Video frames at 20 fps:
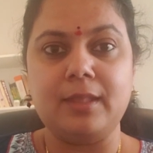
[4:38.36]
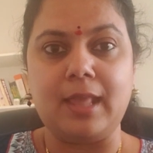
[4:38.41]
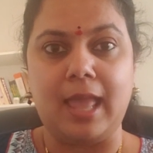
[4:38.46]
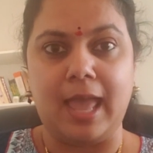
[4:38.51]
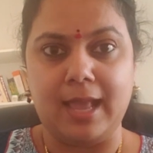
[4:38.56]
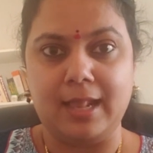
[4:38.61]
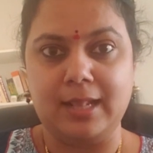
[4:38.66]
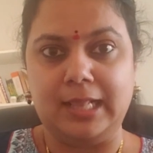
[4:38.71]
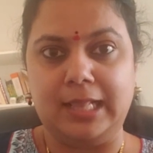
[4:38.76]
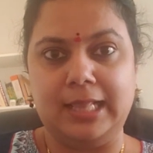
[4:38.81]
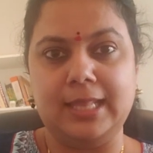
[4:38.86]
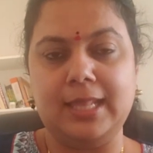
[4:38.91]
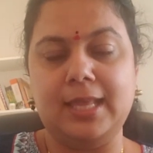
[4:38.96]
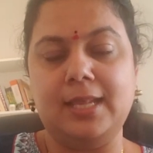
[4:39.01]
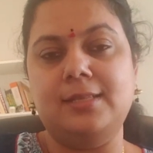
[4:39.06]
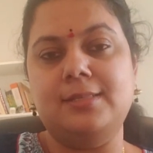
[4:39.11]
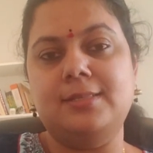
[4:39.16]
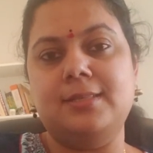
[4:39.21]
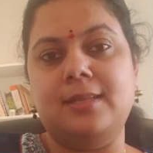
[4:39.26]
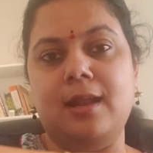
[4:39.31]
And
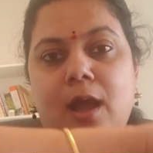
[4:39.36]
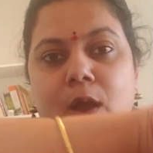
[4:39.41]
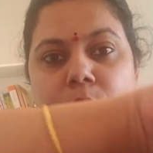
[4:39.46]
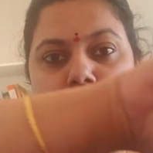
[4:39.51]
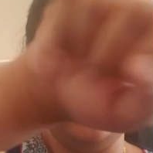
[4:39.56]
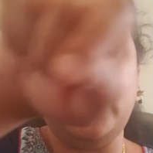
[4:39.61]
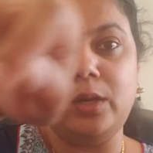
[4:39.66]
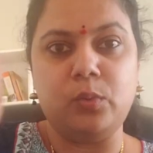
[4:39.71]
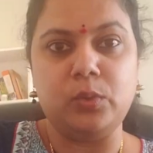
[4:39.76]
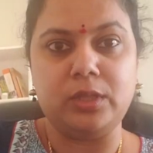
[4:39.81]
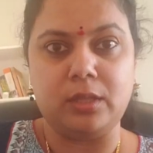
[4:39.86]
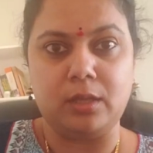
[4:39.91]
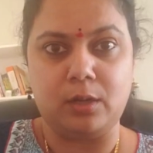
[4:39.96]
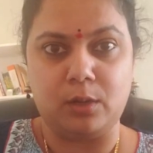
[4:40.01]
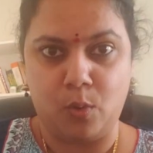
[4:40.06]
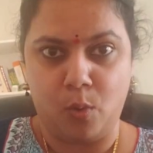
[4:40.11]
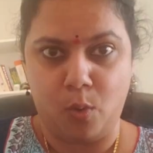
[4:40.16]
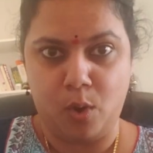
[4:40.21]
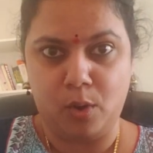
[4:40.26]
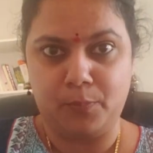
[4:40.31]
they'll surround it with a
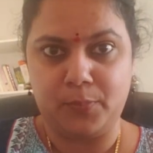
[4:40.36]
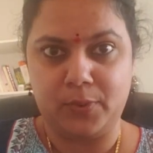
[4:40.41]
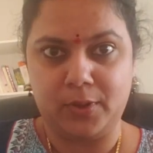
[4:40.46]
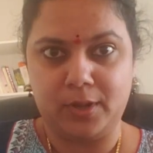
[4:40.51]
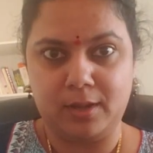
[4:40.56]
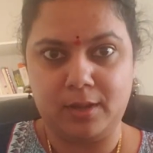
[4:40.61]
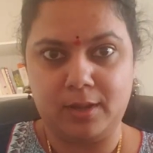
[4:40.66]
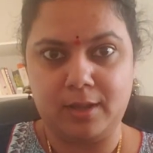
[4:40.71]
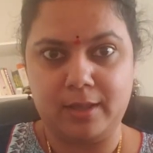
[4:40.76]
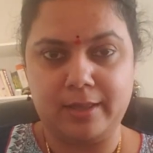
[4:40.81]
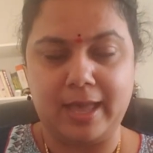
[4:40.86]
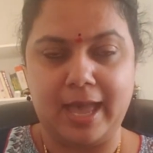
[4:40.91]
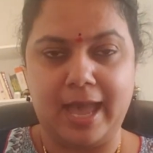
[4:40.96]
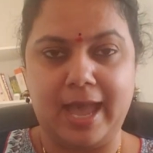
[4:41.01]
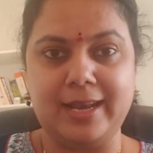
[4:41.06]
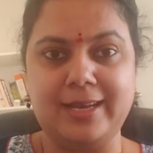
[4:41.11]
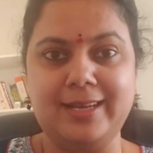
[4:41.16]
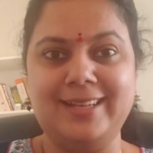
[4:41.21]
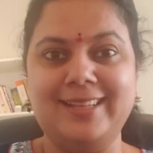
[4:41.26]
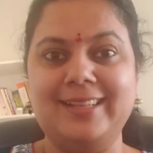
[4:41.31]
rope.
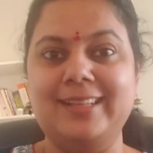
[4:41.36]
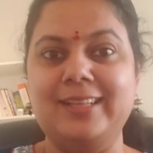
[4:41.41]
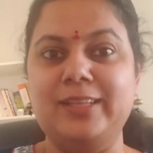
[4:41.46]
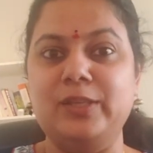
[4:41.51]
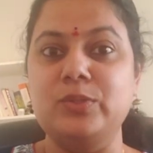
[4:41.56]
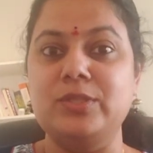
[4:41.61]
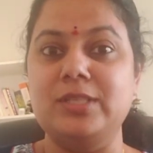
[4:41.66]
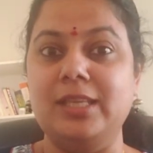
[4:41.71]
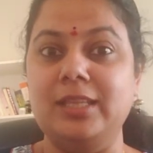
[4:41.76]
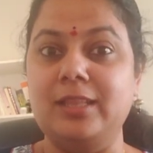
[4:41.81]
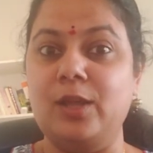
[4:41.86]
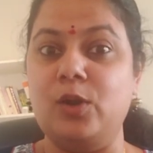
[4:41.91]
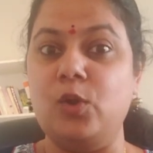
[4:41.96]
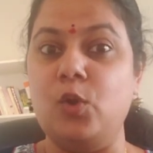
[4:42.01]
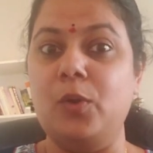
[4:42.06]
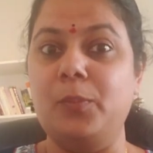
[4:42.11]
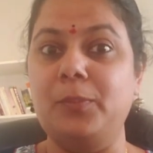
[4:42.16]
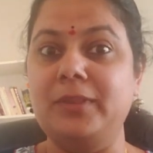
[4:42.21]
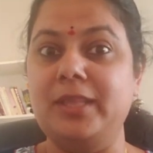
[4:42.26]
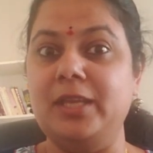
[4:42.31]
And using the
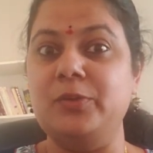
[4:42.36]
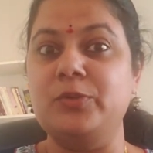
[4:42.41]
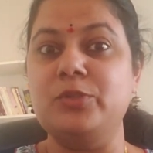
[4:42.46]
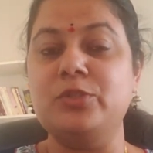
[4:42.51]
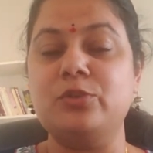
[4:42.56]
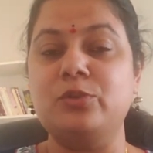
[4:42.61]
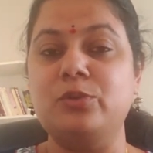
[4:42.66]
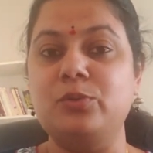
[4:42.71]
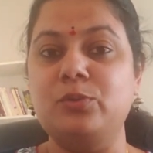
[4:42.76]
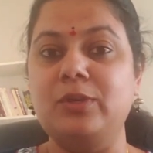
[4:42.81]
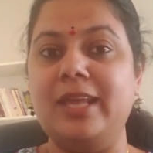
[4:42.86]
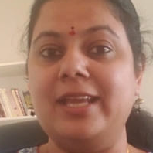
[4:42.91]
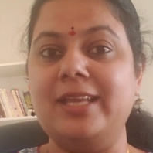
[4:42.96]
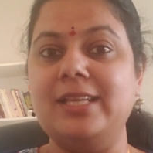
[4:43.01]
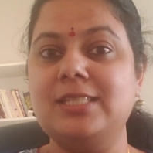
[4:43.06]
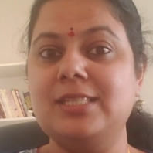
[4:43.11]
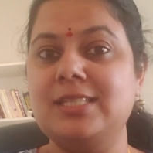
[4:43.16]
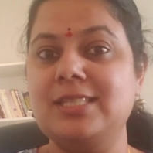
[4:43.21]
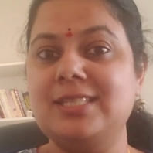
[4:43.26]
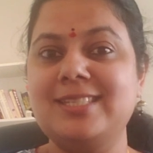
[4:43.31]
rope, they used to do like